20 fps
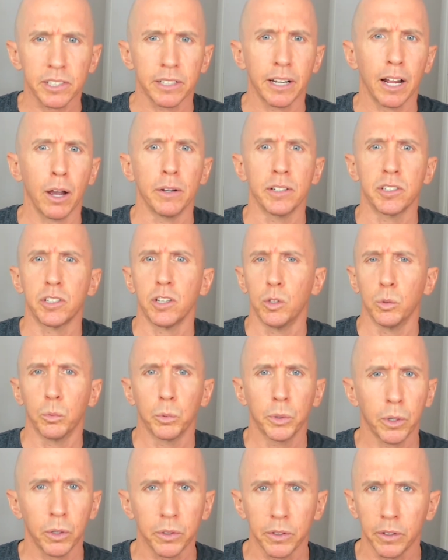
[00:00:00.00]
and how I see the
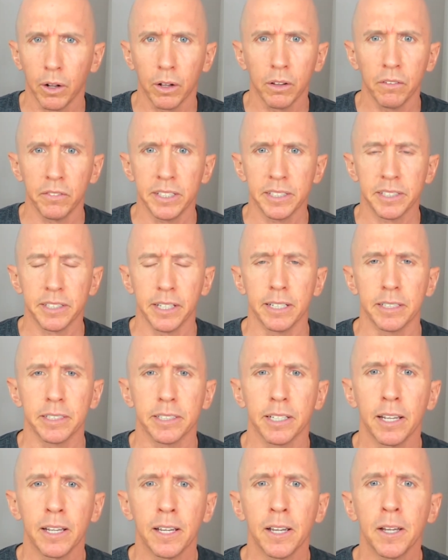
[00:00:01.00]
world and all of these things.
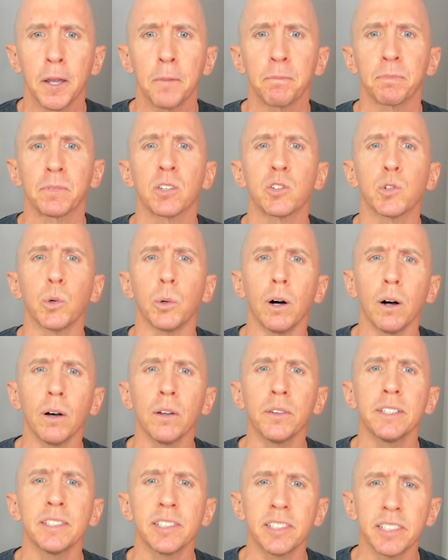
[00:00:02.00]
So all
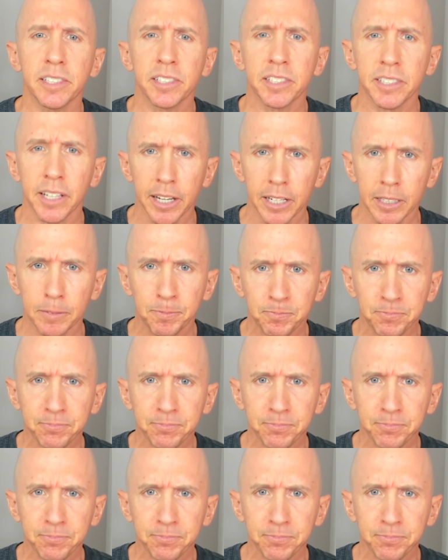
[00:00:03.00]
this to say,